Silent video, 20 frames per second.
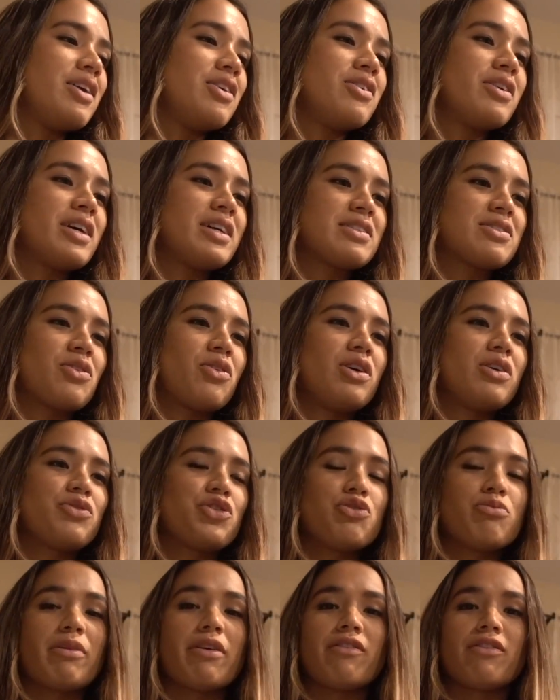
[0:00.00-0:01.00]
You guys totally
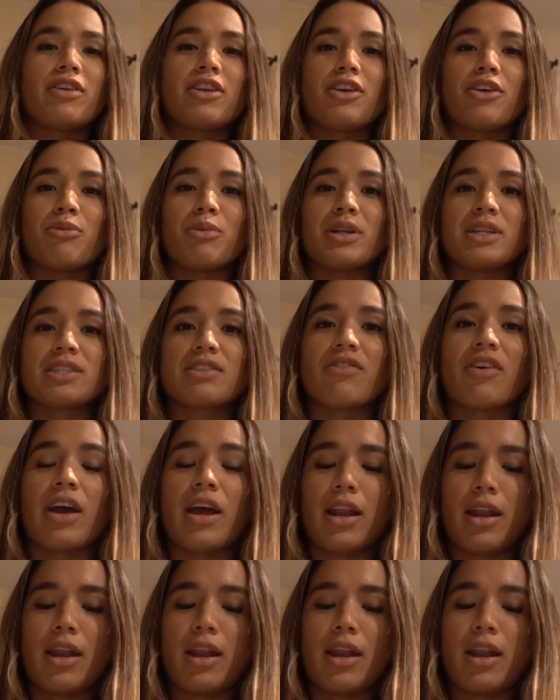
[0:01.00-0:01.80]
ruined my video, but it's fine.